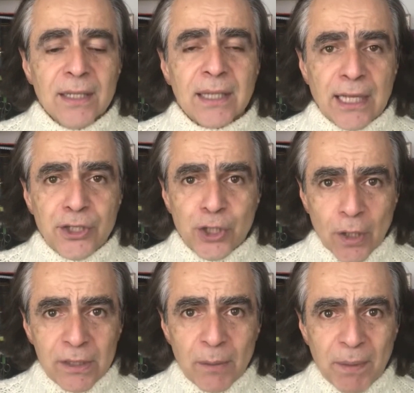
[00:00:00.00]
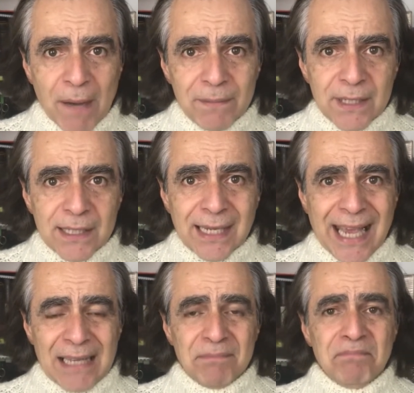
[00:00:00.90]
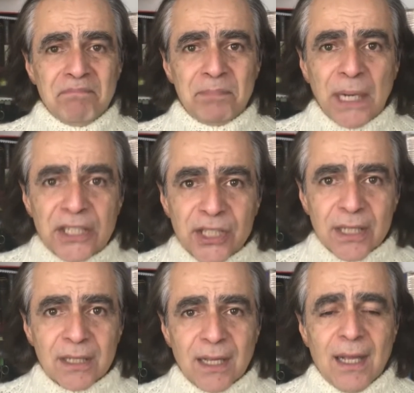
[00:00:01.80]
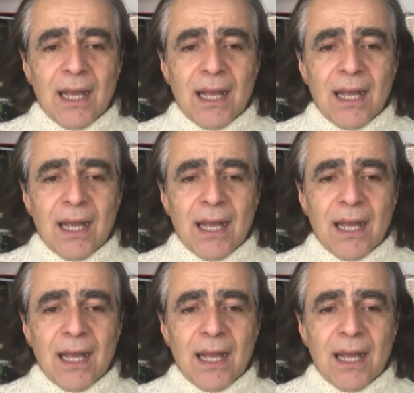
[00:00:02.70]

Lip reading: that John the Baptist came preaching